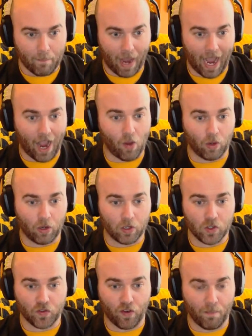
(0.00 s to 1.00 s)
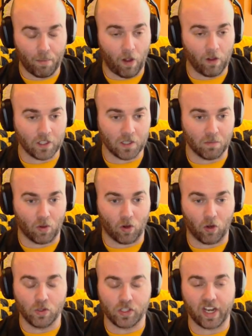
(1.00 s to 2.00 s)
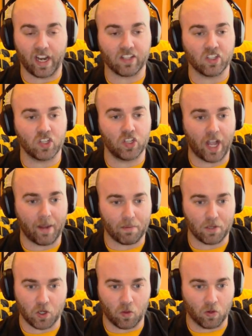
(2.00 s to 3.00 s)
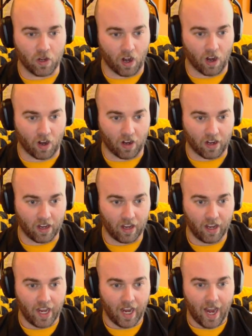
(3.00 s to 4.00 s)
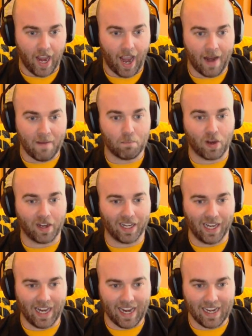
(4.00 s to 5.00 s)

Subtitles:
Powers from Baltimore, who's an exceptional guard, and bringing